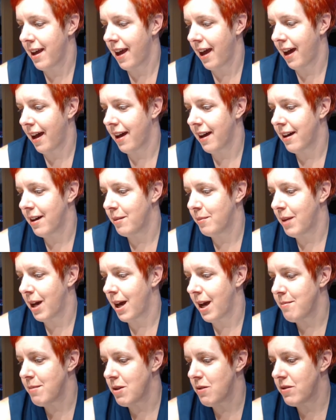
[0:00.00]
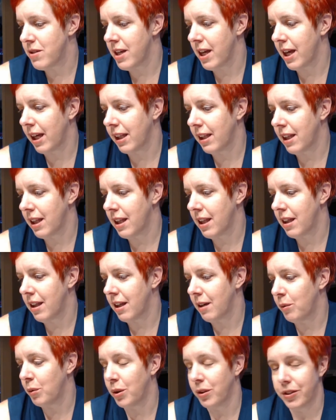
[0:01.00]
I'm using
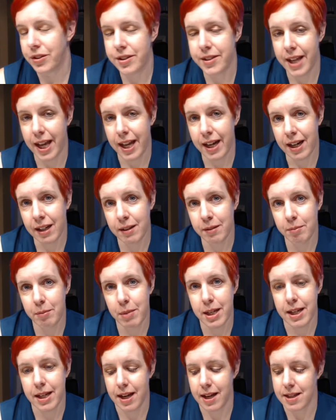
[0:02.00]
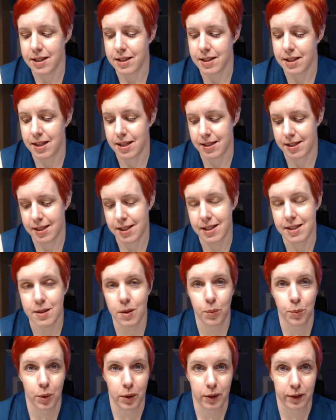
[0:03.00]
the wool setting because this is a
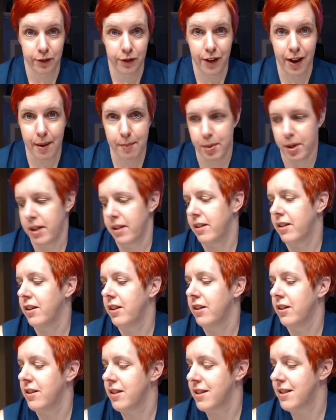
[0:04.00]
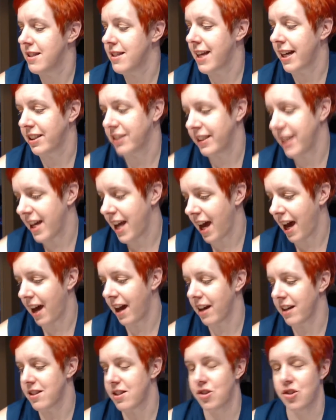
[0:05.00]
wool fabric. This is actually
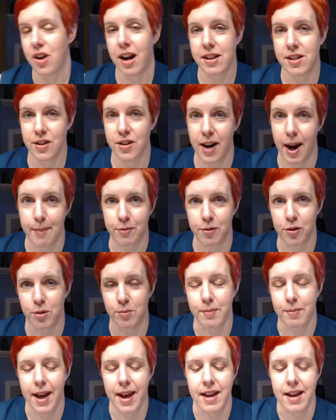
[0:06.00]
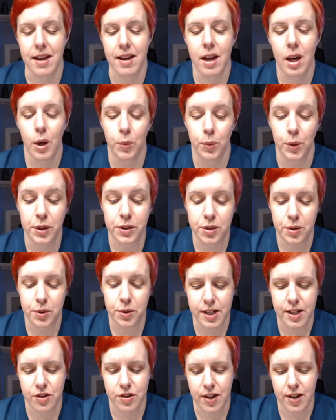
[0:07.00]
a scrap from my wool
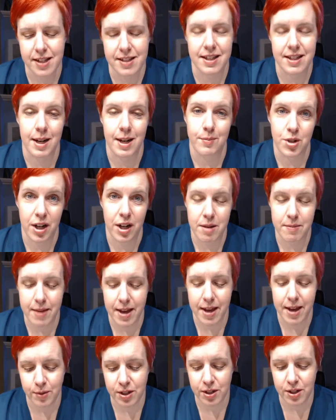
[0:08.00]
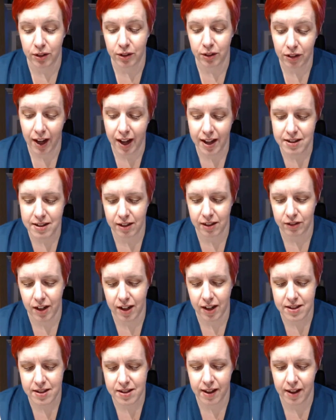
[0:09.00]
tweed dress that I'm trying to make with lots and
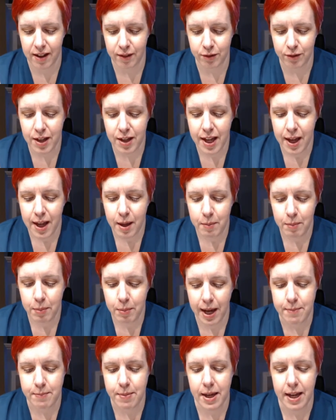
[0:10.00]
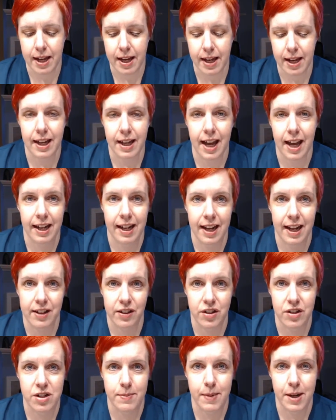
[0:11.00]
lots of piping and
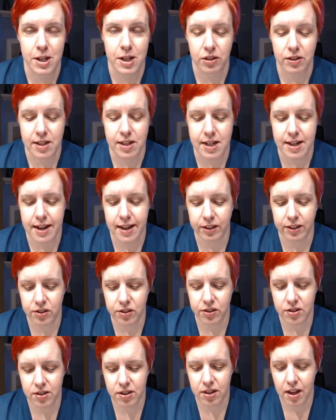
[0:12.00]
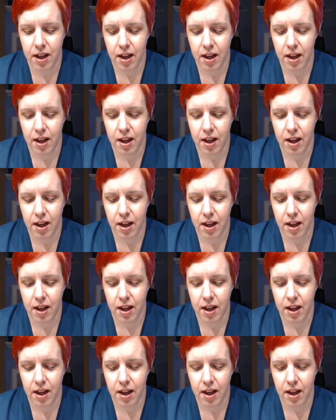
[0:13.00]
other special details.